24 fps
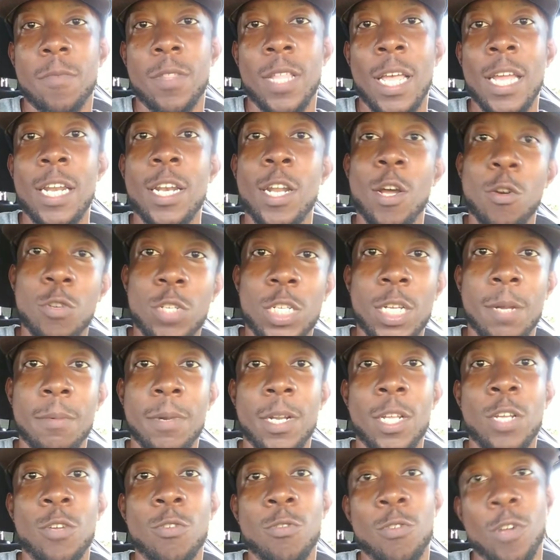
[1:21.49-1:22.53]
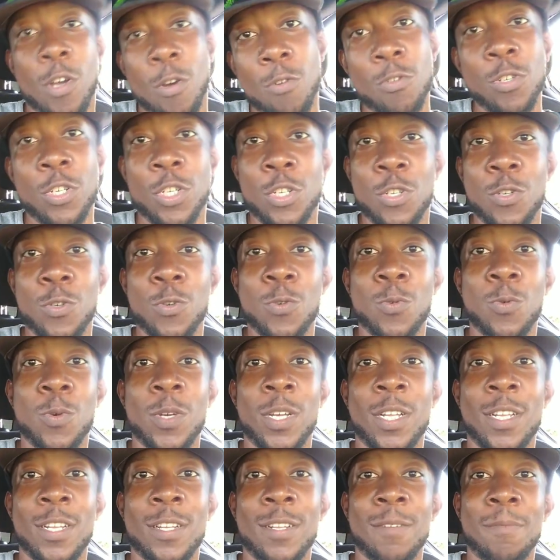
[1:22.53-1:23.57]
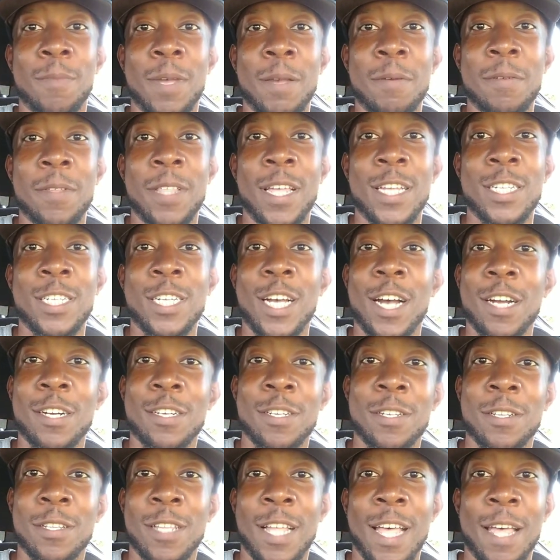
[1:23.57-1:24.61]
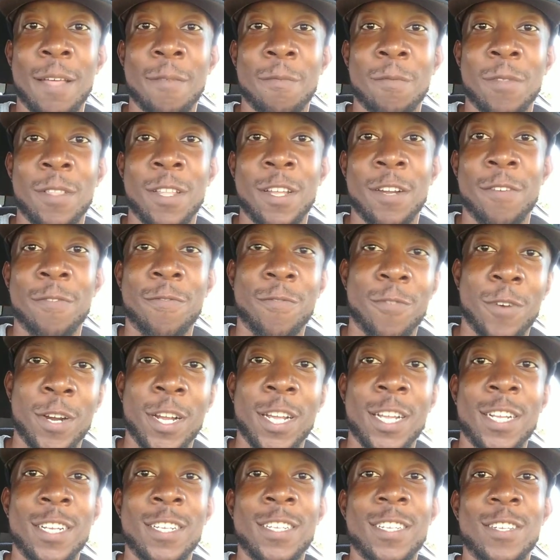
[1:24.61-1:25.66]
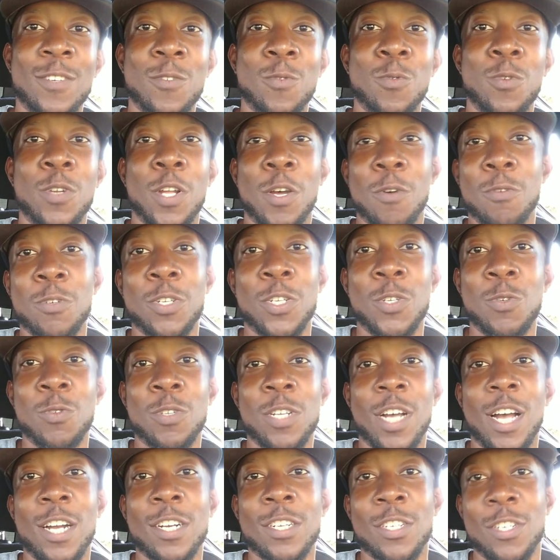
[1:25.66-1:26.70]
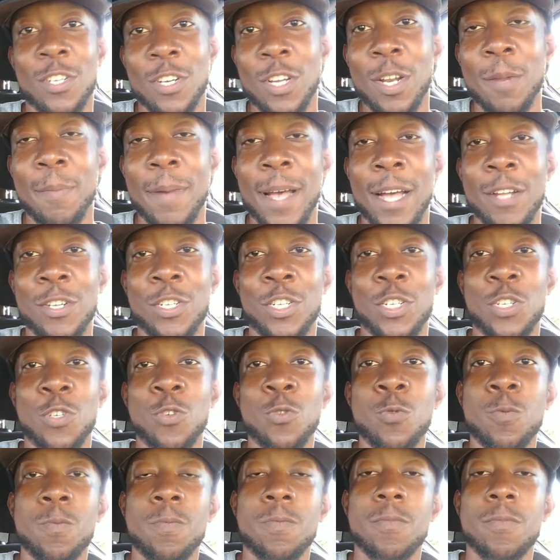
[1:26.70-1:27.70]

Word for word: they know somebody who knows you and maybe they talk that their friend who knows you talked good about you